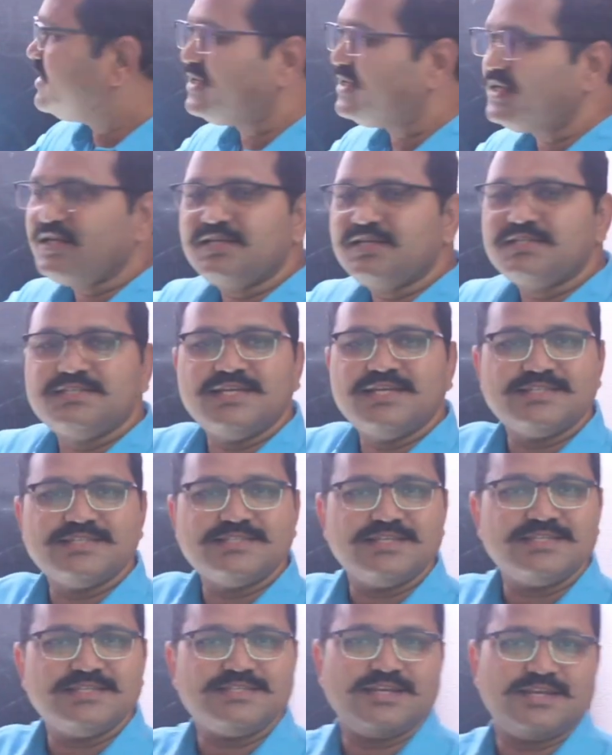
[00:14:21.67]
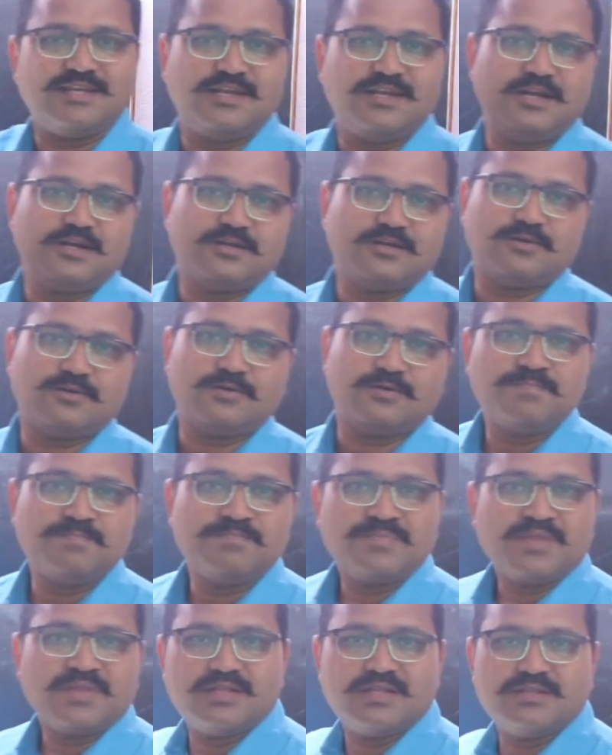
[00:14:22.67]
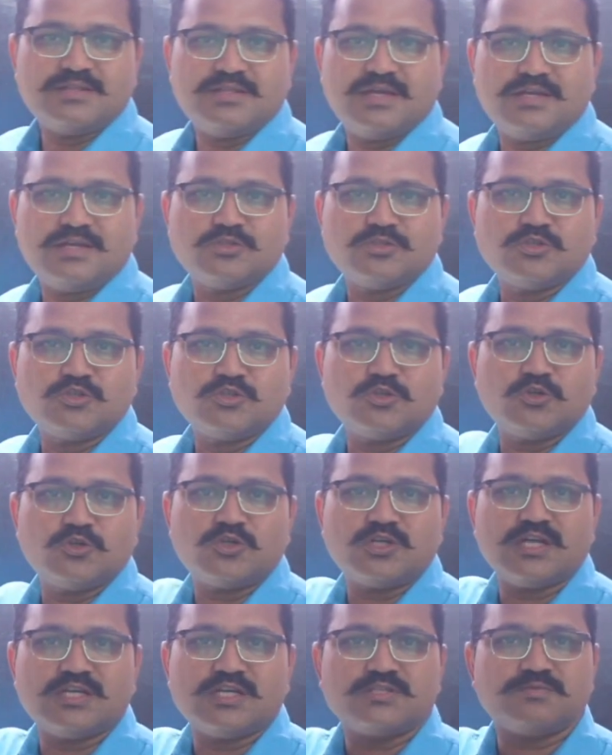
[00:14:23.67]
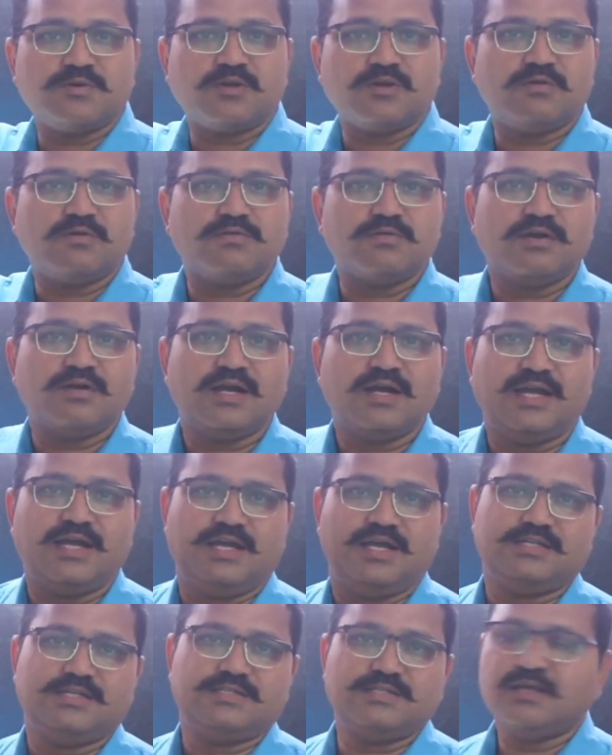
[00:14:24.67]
AgCl electrode. And there is no transfer of ions.